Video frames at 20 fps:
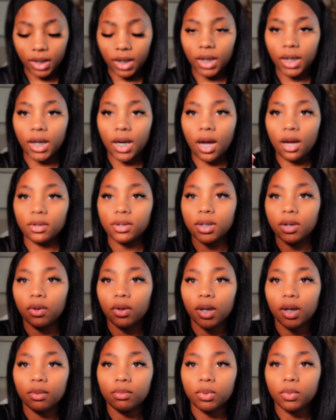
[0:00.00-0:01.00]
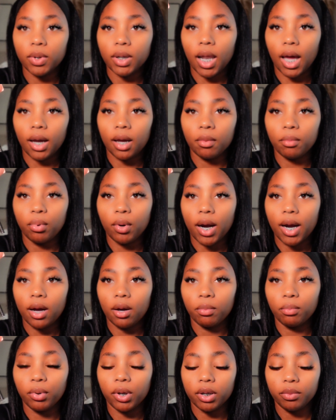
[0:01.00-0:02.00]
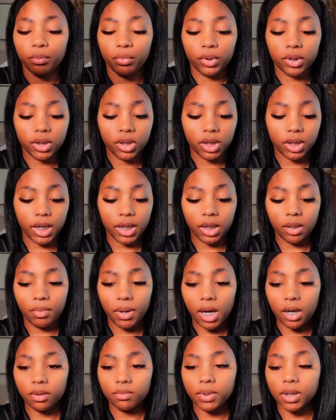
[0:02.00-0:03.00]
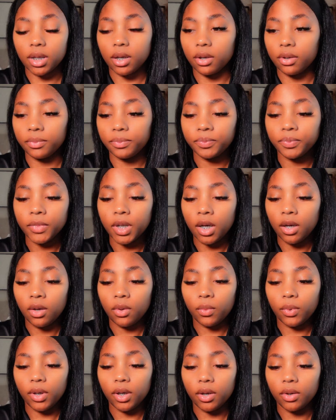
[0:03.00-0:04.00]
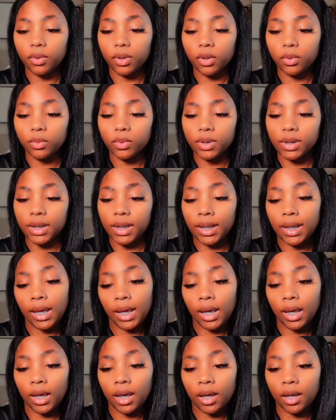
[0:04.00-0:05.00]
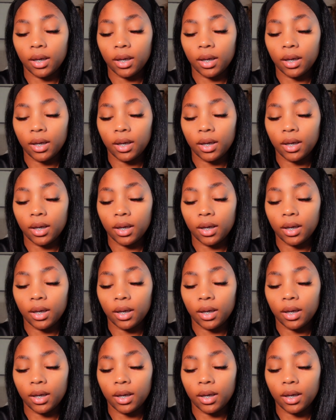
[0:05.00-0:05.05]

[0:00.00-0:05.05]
And it also comes with like a brow brush at the bottom. So we're gonna use this.